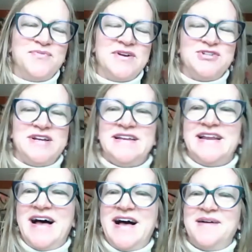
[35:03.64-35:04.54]
Bridget.
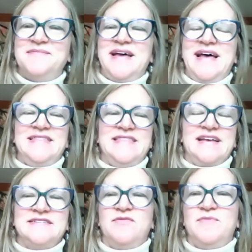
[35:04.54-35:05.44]
And
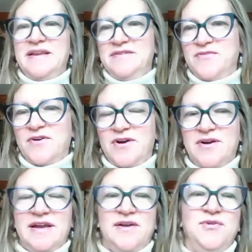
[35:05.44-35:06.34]
thanks everybody
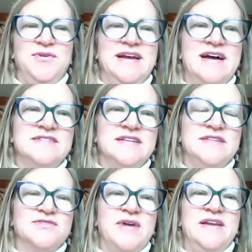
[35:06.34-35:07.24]
for including us in
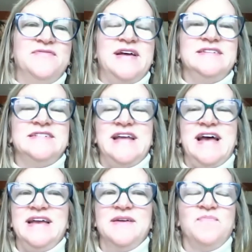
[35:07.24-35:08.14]
this great event
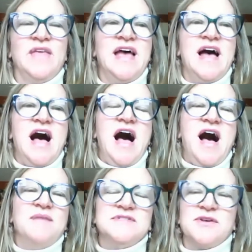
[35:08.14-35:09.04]
today.
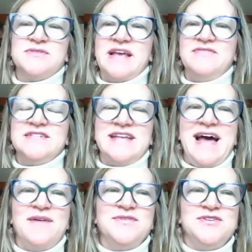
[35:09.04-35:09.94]
So Save the
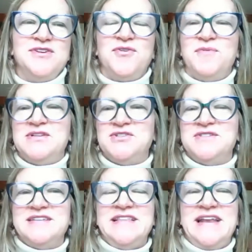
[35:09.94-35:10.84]
Sound, you know, the
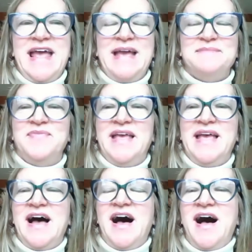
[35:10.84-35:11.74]
mission's in the name.
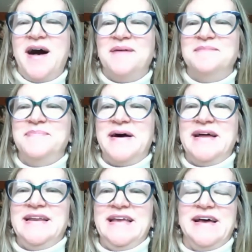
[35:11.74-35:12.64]

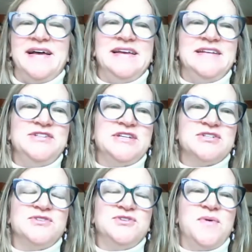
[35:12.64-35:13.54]
In
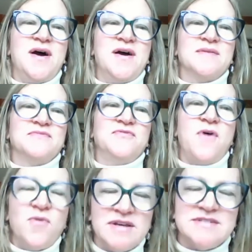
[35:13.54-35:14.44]
addition to our
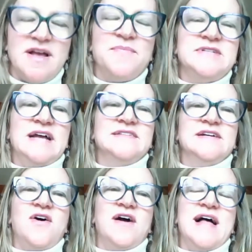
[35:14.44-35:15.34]
focus on
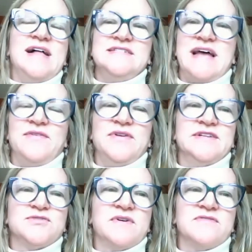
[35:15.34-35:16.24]
protecting Long Island Sound and
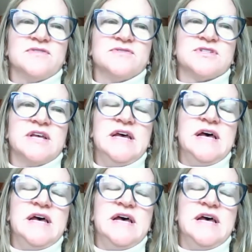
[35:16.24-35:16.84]
its rivers,